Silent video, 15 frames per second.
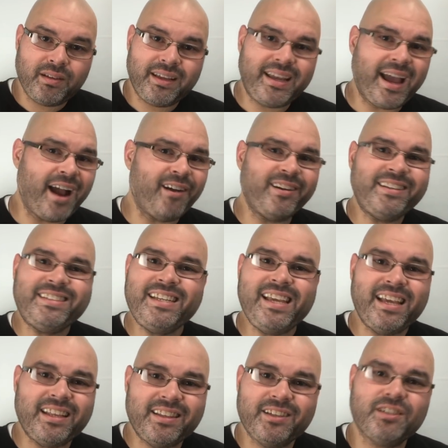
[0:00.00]

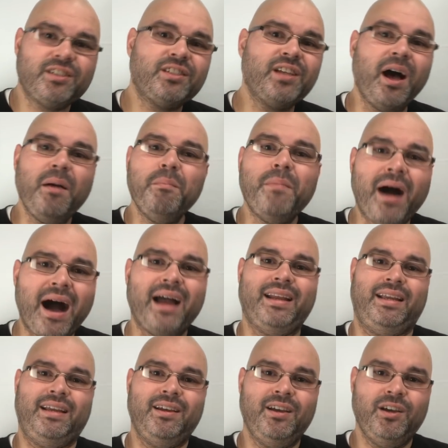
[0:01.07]
Guaranteed, there's
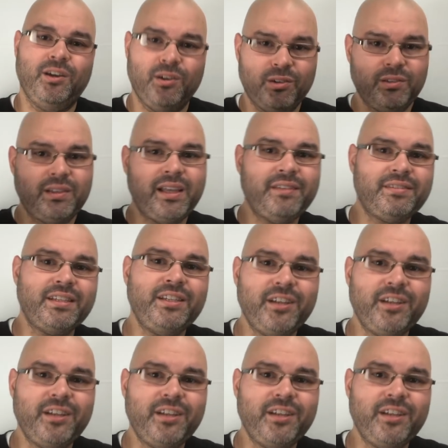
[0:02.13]
somebody who lives in